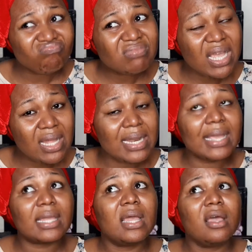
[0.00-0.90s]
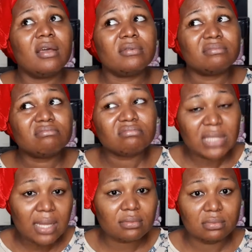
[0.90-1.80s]
yeah, like,
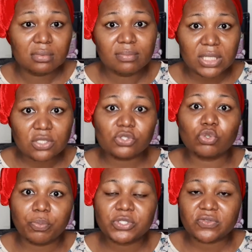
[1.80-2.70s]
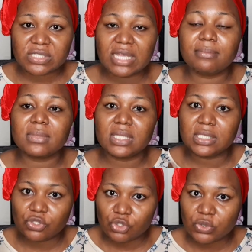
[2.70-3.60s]
yeah, because soap most of the time
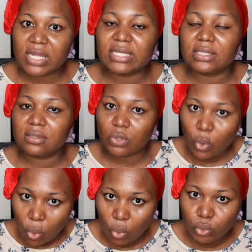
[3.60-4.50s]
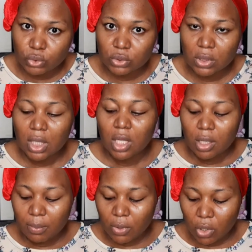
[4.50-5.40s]
is usually cold.
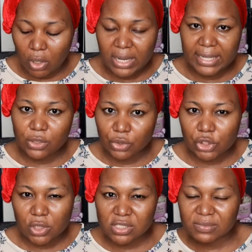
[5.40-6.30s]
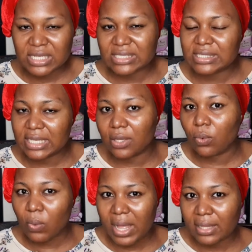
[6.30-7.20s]
But unlike lotion, sometimes it takes a
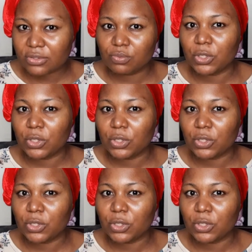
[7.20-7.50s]
while to be